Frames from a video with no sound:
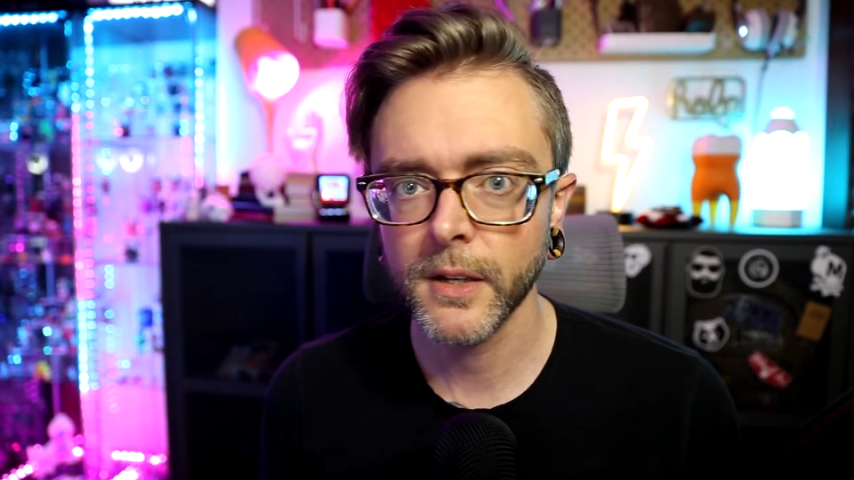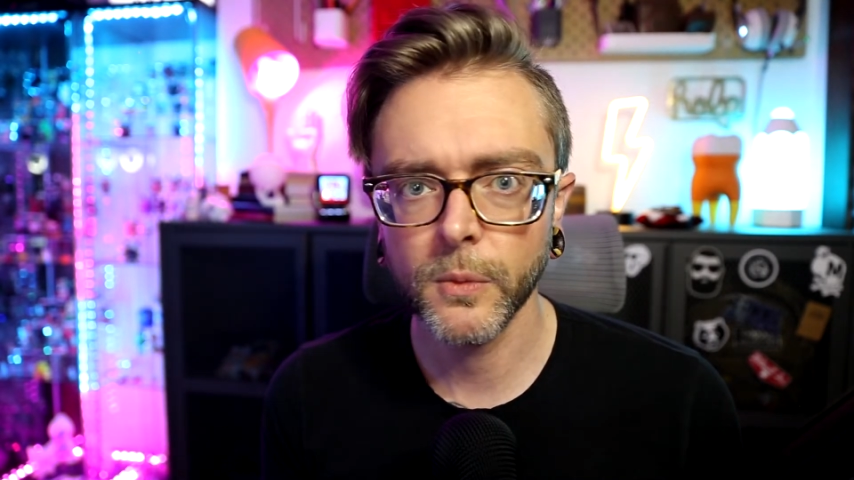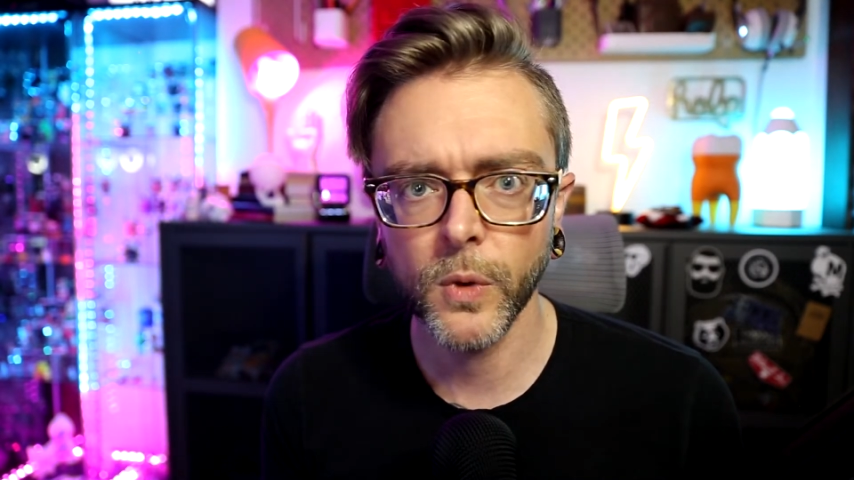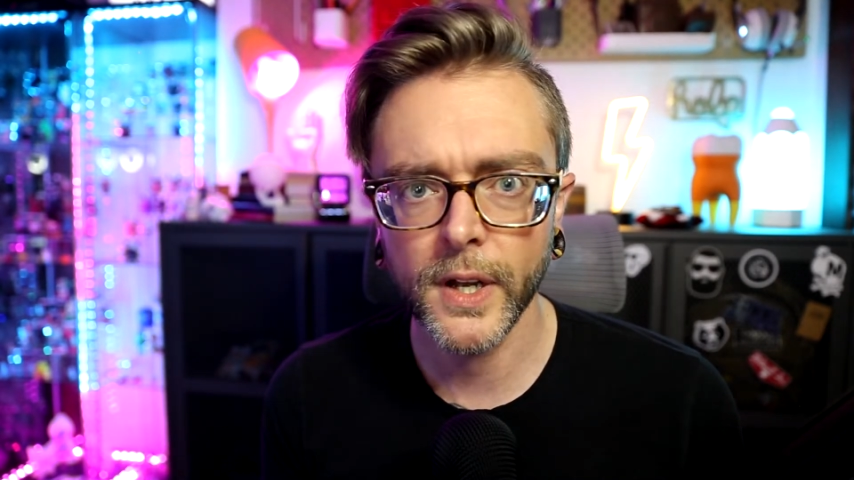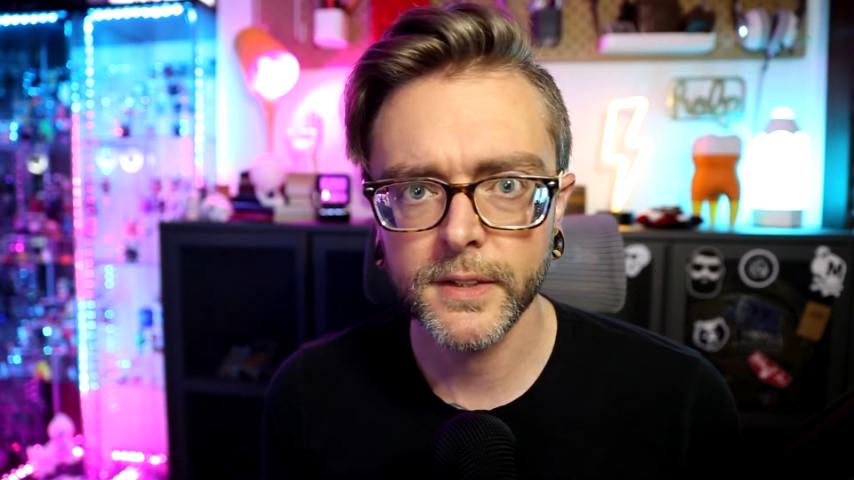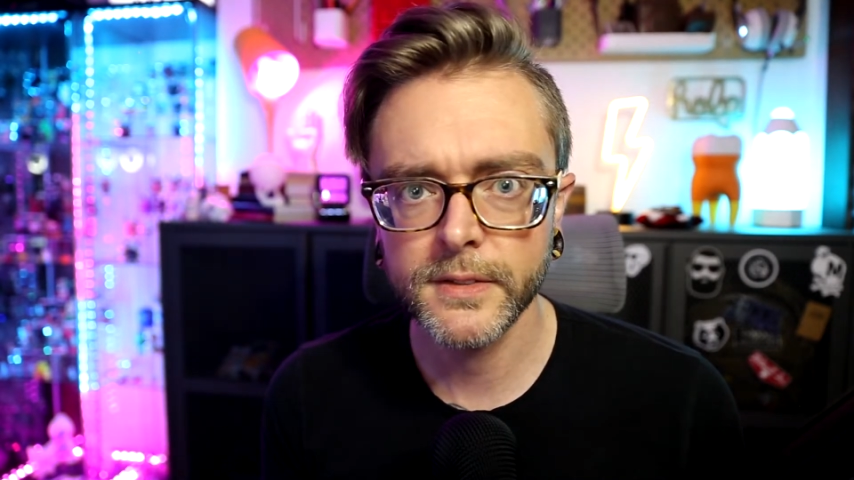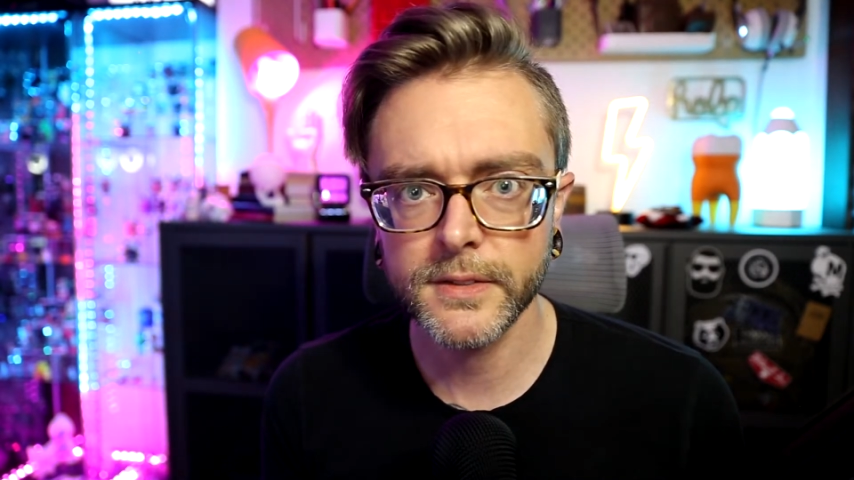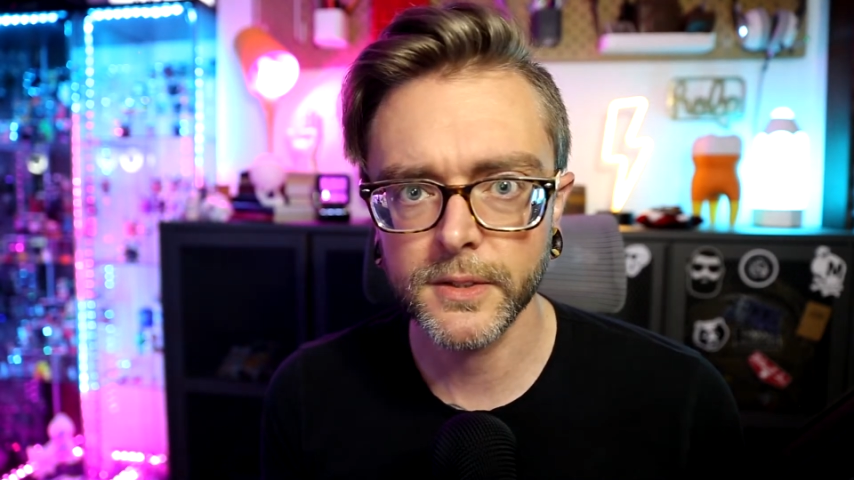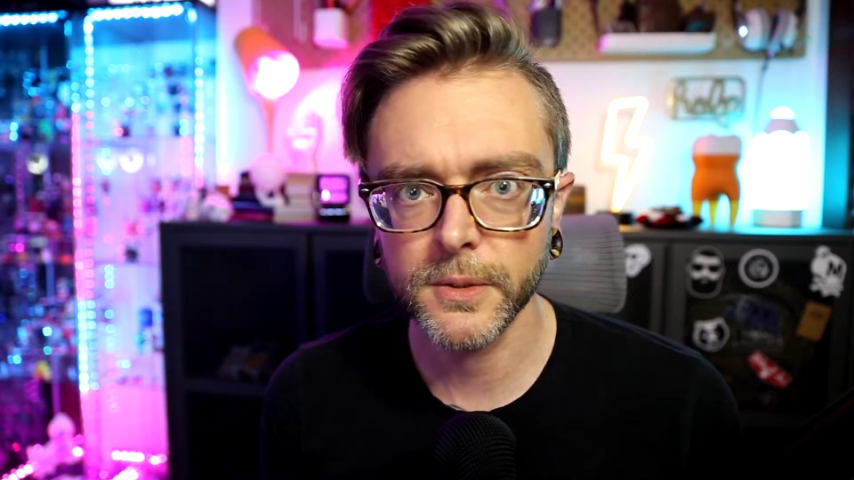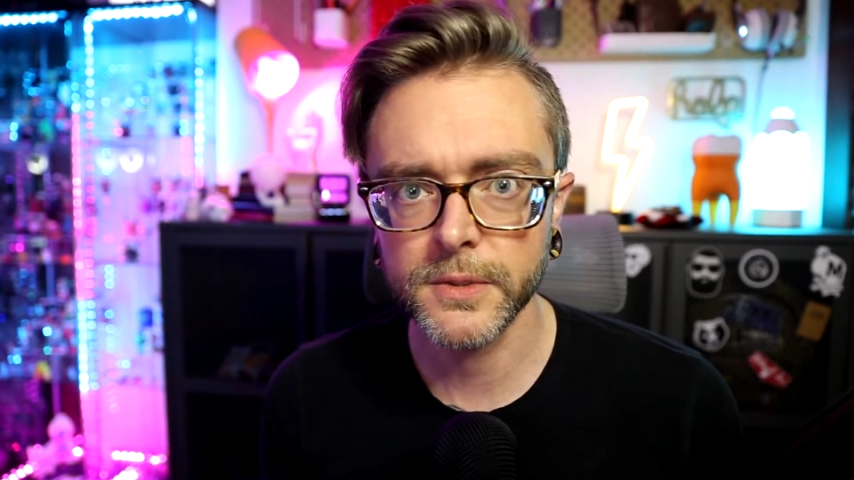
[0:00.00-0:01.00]
What
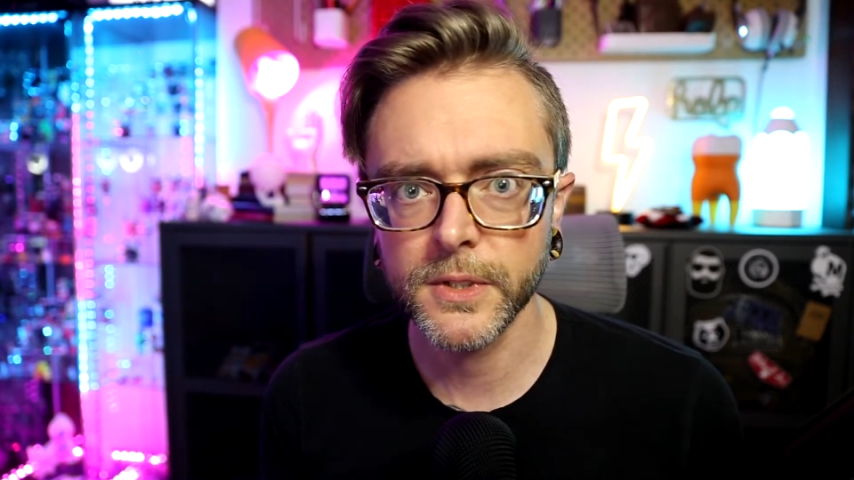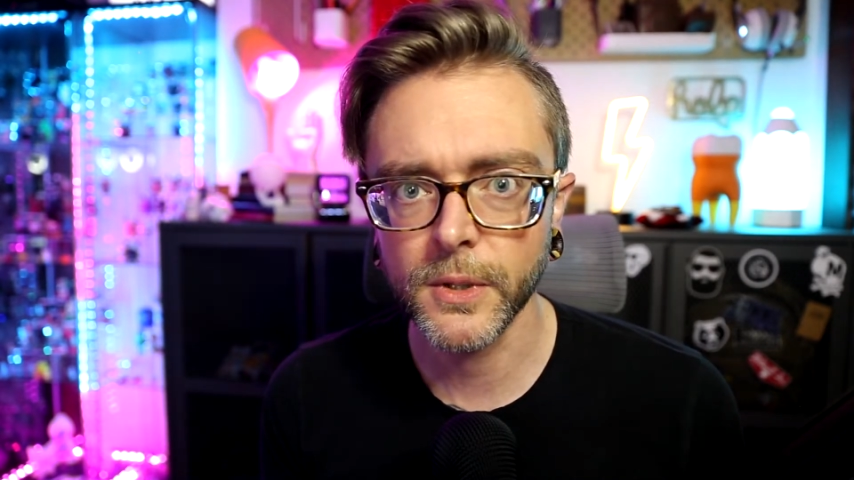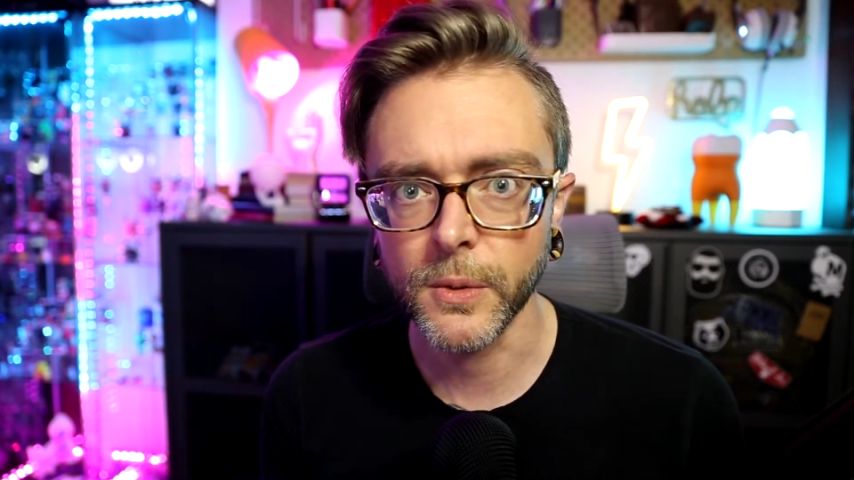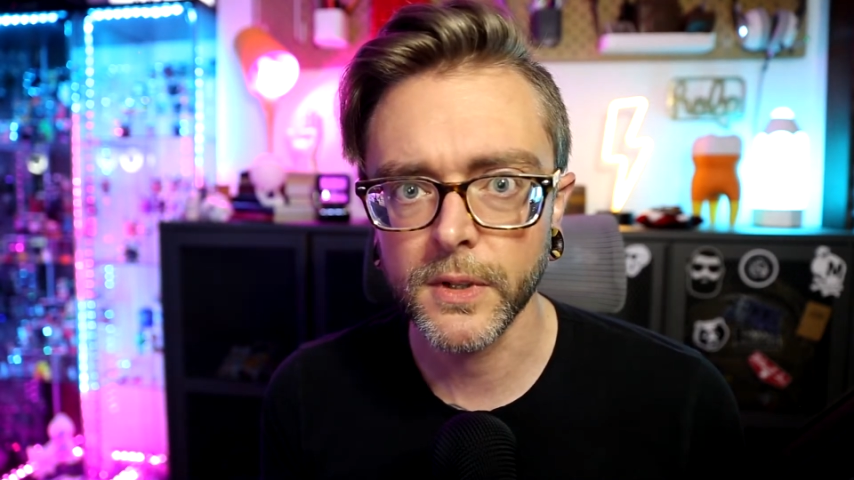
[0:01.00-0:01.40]
do you do?